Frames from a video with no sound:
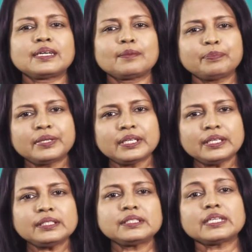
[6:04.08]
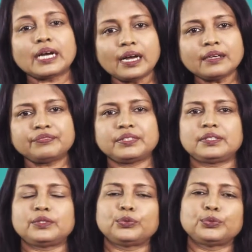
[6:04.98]
are placed after
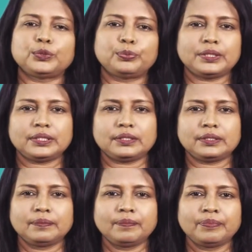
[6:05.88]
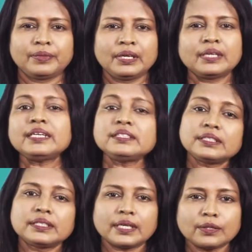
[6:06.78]
the root word.
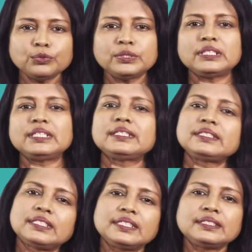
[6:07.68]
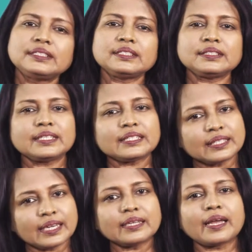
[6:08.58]
Let's now see the changes
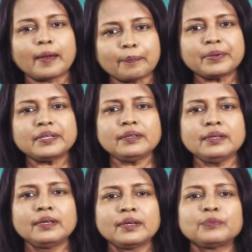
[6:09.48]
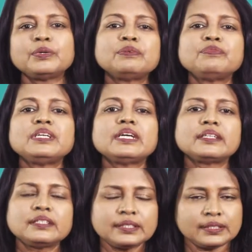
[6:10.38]
that can happen when we
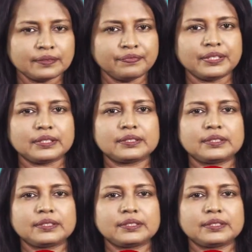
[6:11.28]
add a suffix.